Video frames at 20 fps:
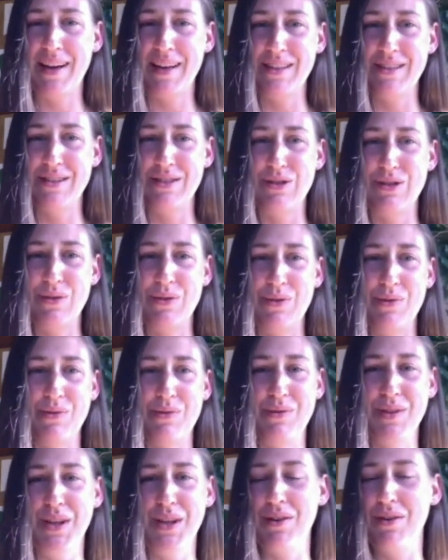into,
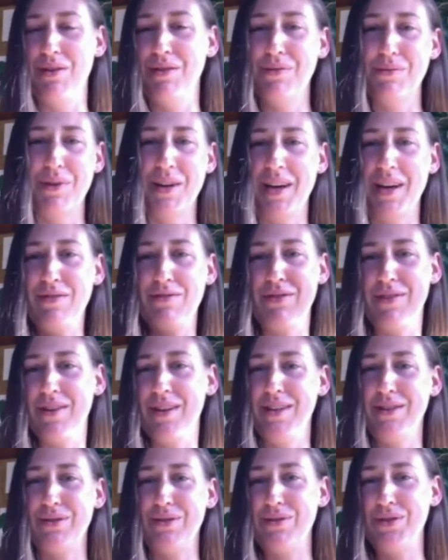you know, whatever,
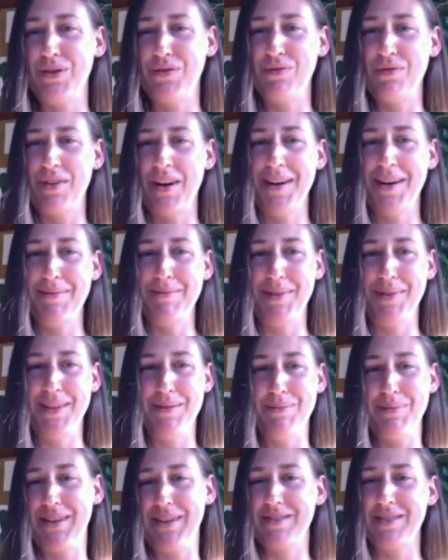into the environment
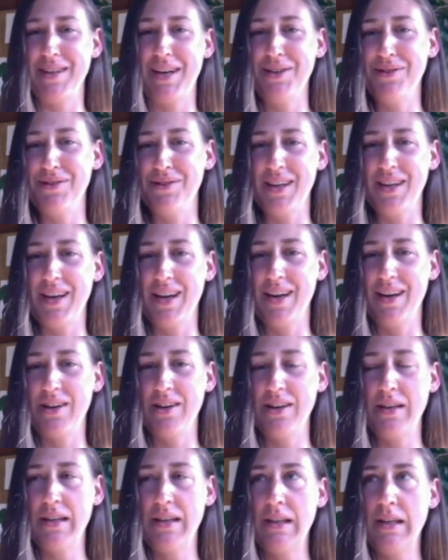because I don't care.
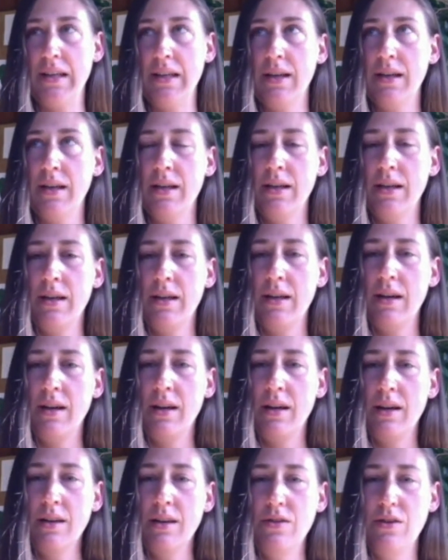
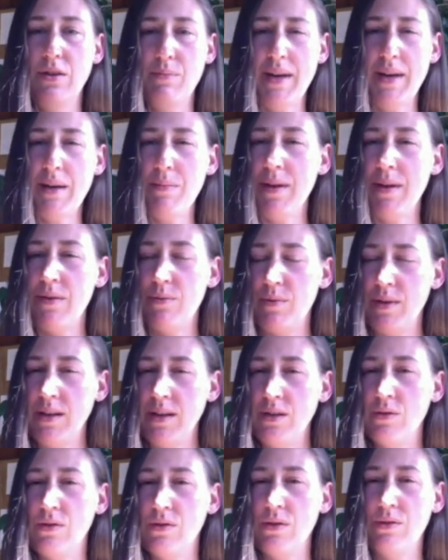So maybe when
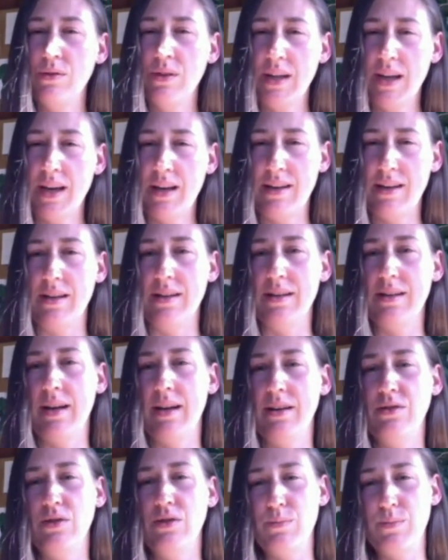you look at it
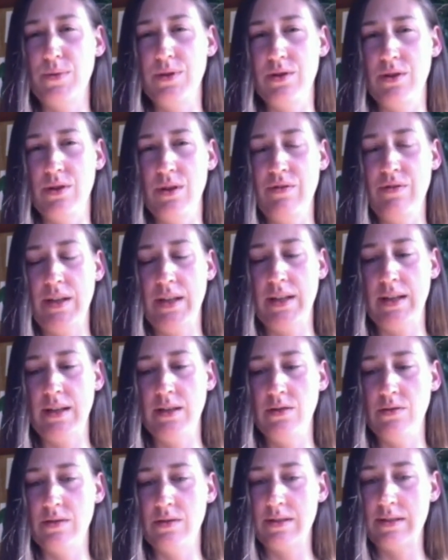and you observe it and
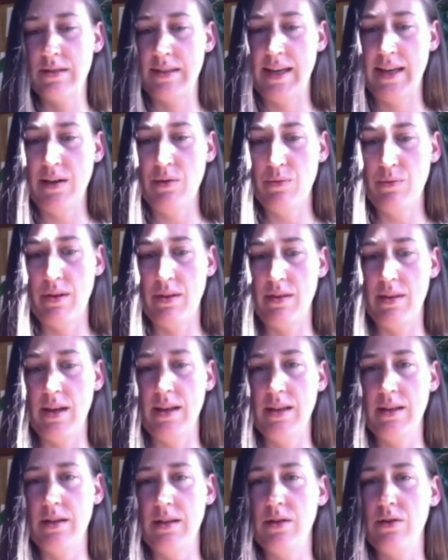you stay with
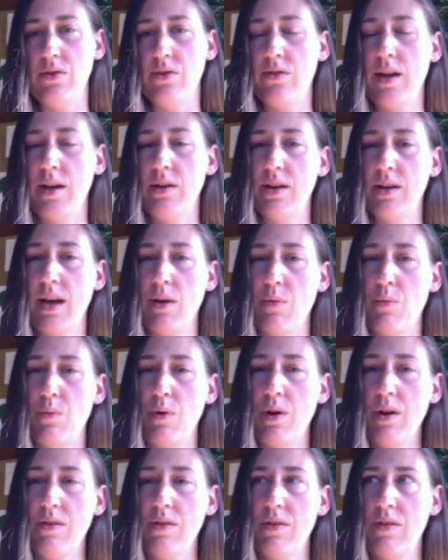it, you say, okay,
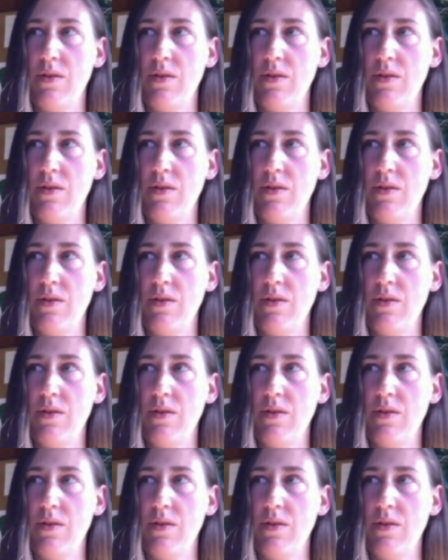what,